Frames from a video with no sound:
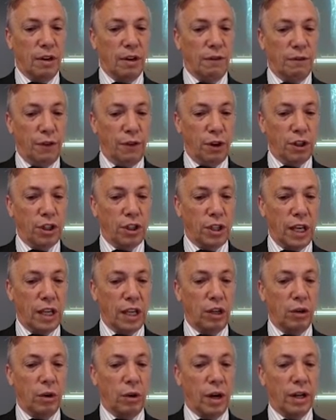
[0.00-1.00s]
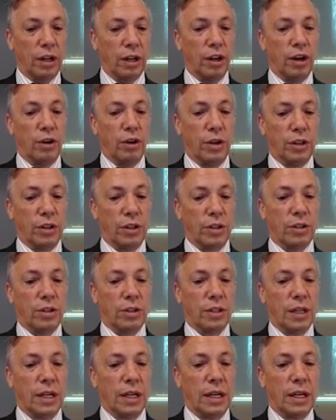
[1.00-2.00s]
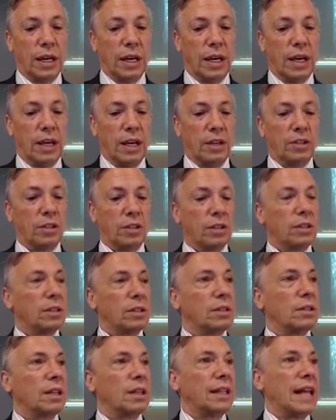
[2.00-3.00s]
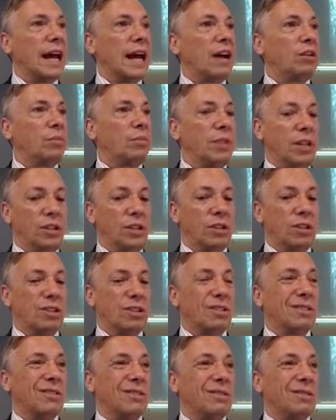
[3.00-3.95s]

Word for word: First thing you ought to notice is the lateral meniscus